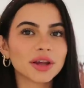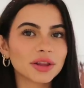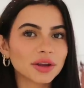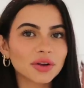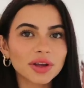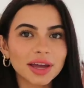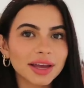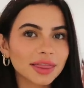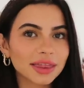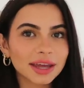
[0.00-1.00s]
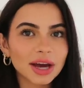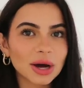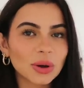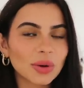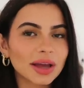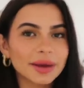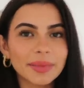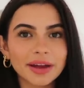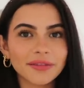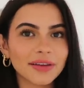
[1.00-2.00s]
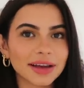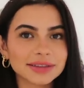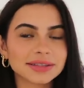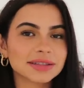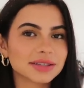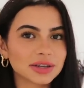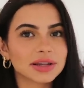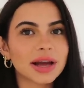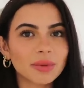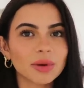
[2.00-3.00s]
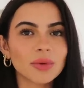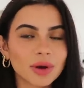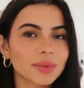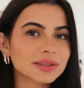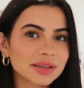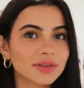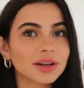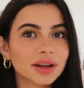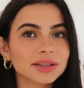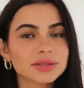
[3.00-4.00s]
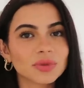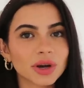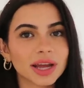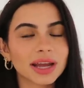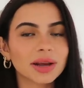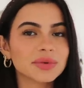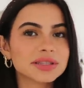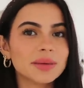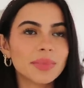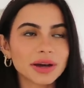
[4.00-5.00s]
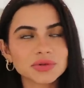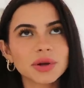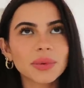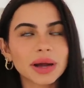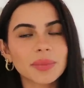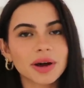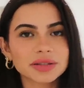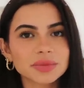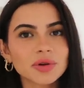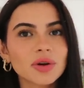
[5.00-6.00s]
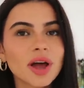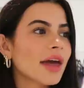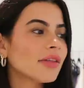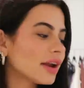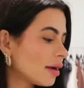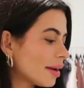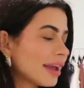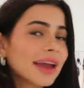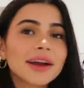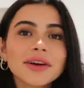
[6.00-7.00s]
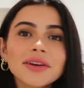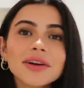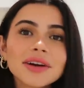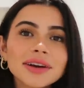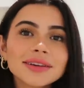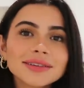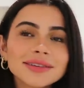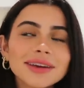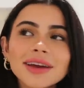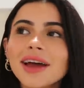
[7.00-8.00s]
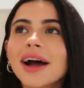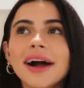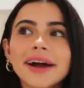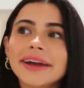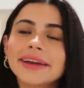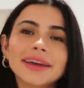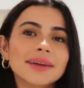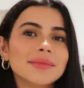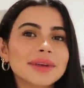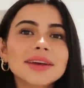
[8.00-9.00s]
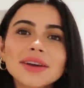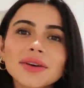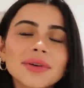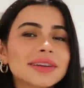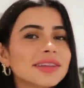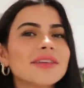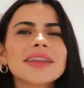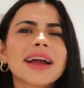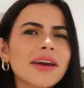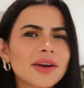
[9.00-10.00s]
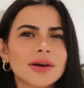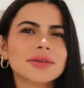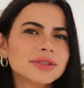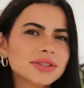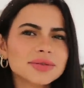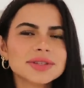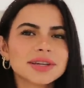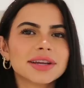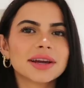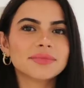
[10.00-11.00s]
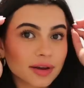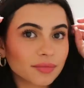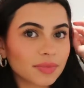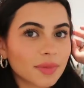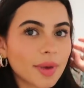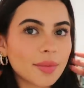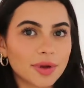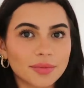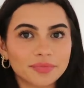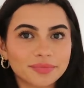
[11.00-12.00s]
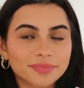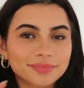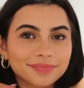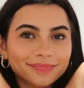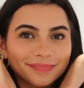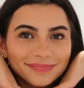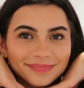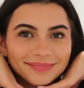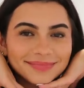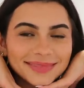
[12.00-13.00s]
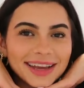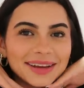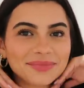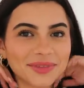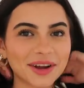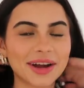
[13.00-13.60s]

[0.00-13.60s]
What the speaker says: their little kitten Theo in my face. That's literally how I woke up at 7 o'clock this morning, and it was the best way to wake up possible. And then I got my hair done. I came here, went to the event. Like, I don't know. It just was a good day, so I'm happy. Yay. All